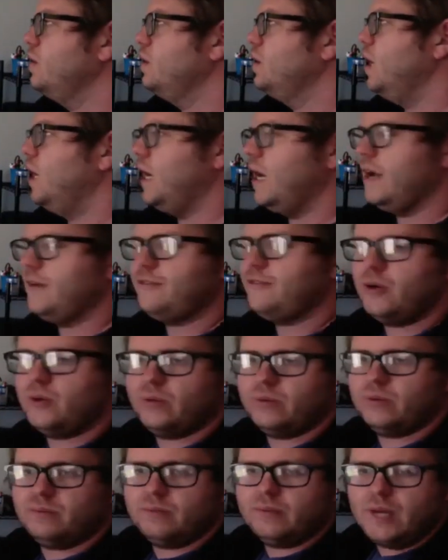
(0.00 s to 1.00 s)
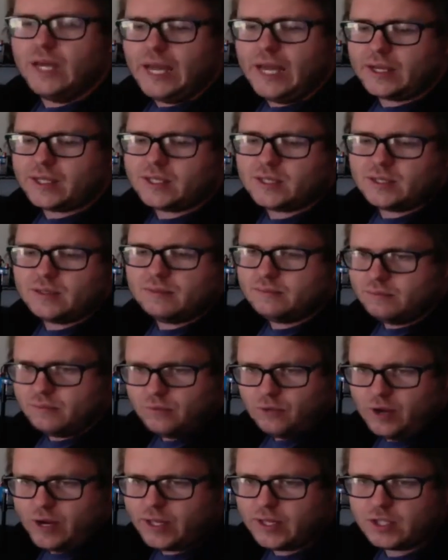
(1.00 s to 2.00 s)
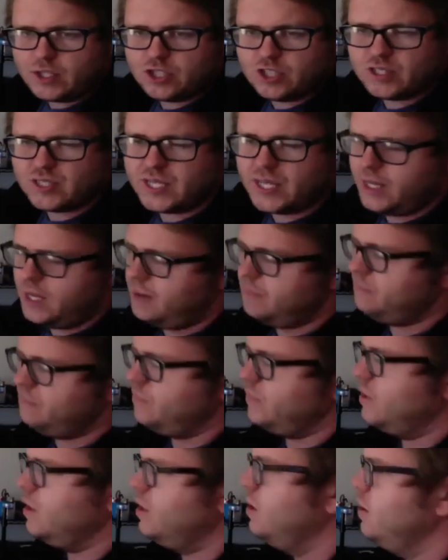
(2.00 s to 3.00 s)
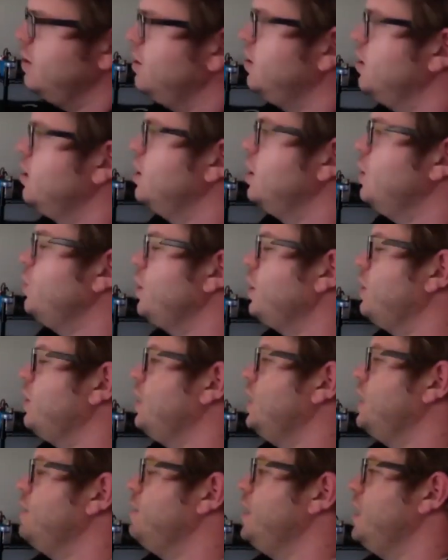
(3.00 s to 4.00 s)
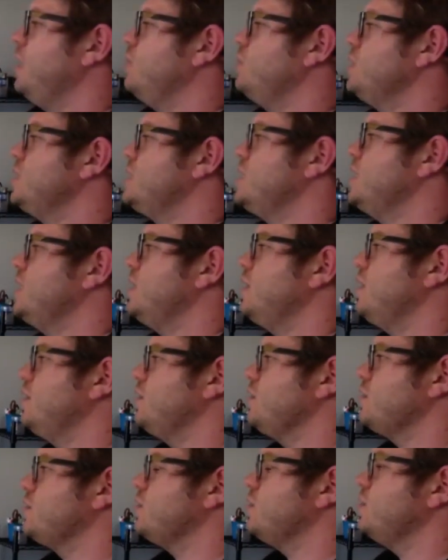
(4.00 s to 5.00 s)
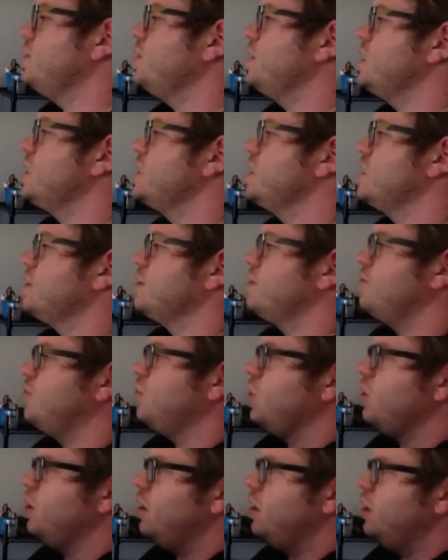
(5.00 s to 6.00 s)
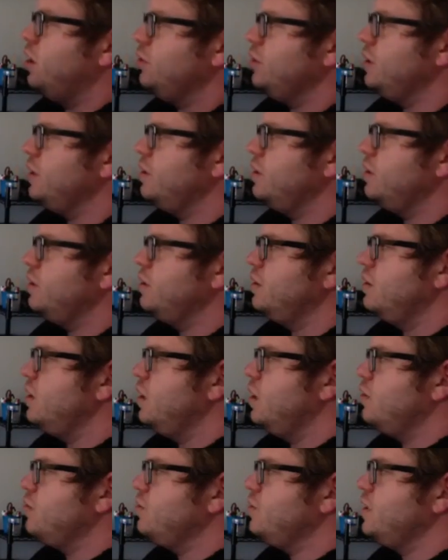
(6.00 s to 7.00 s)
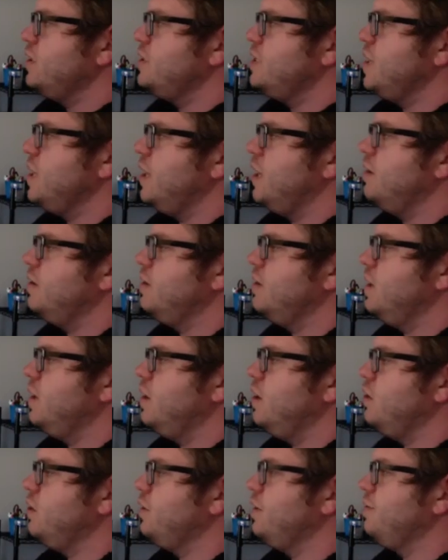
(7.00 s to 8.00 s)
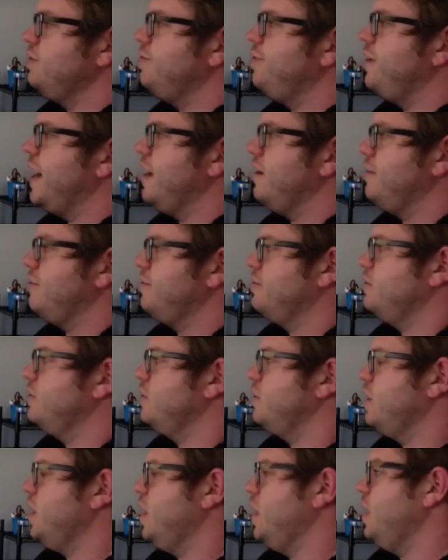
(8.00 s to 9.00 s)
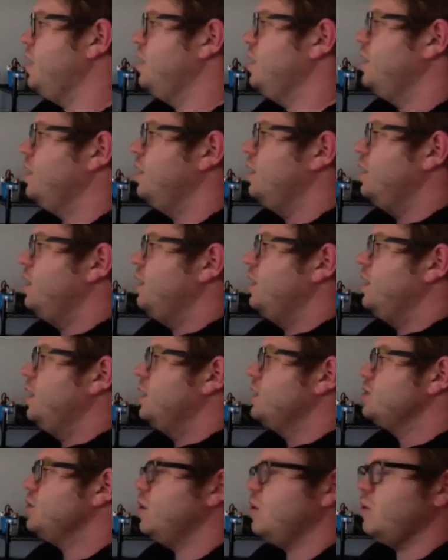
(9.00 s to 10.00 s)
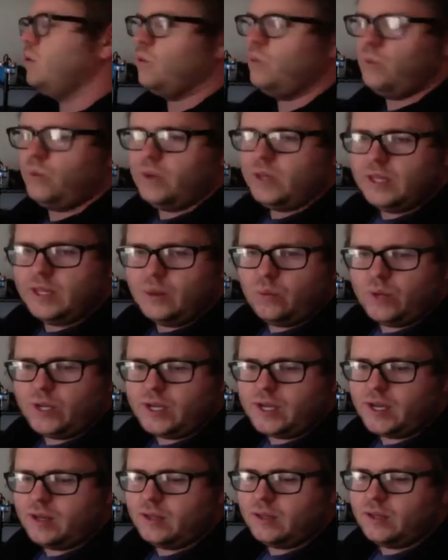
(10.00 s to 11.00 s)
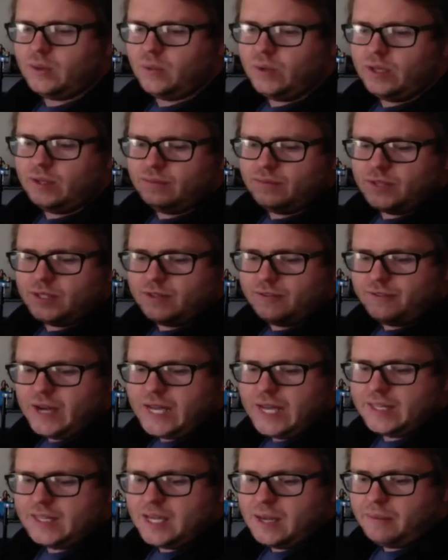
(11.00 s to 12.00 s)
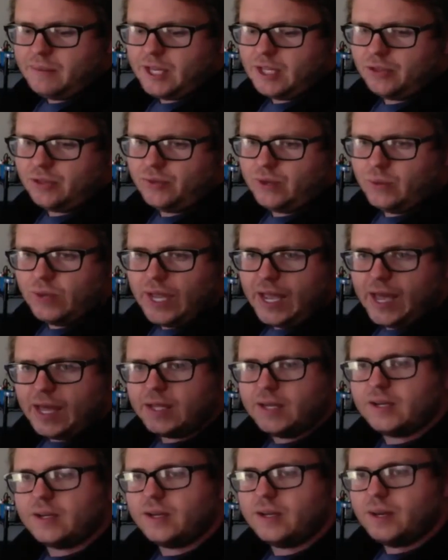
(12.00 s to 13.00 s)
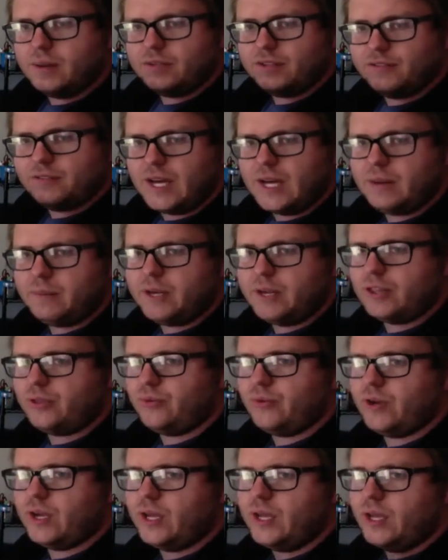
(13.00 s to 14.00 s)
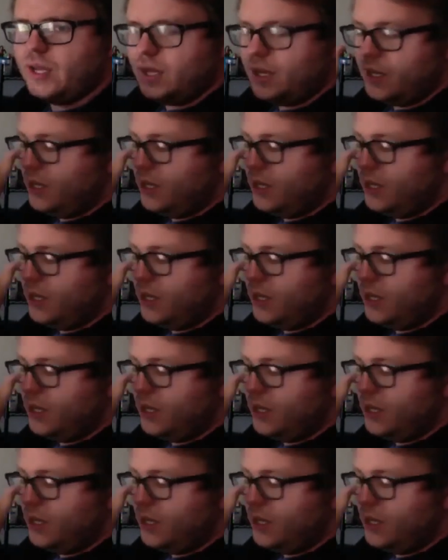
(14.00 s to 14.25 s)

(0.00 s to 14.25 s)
iPhone X, right? Let's just say that. And we go to eBay and we see that there's sold listings for 100, 110, and 105, okay? So then we divide that by 3, we add it up, divide it by 3,